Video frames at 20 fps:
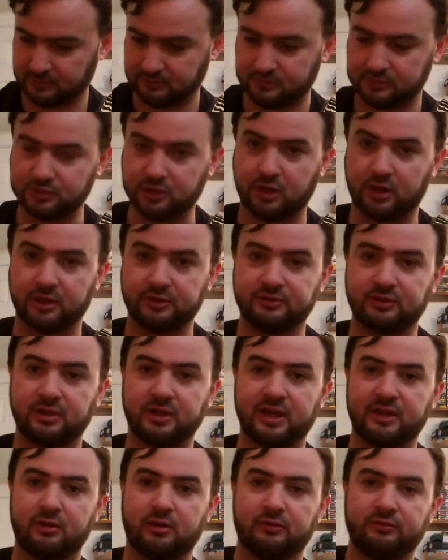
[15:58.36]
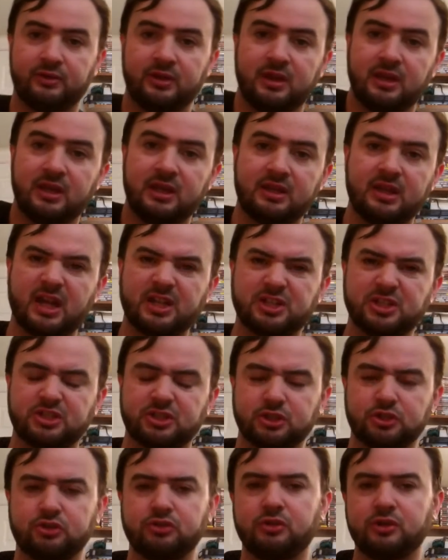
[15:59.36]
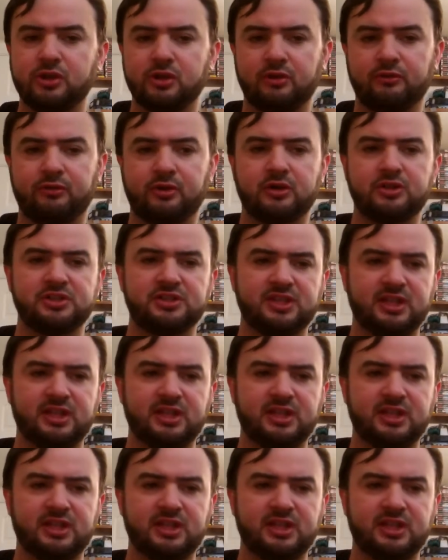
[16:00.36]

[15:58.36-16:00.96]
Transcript: sorry, turn that off. Not just the studio versions